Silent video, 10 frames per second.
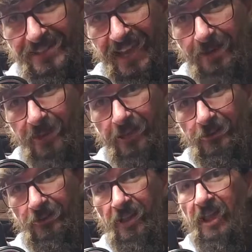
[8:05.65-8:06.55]
tap
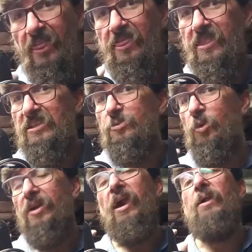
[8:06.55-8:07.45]
handle. This
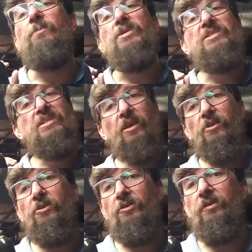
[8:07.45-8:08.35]
one I
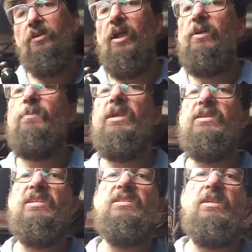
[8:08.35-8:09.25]
particularly like
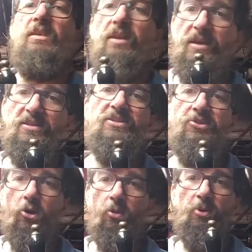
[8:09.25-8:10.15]
because it's a nice
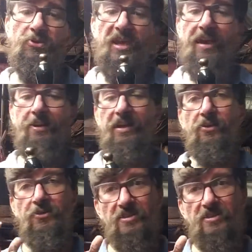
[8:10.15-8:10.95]
durable tap handle.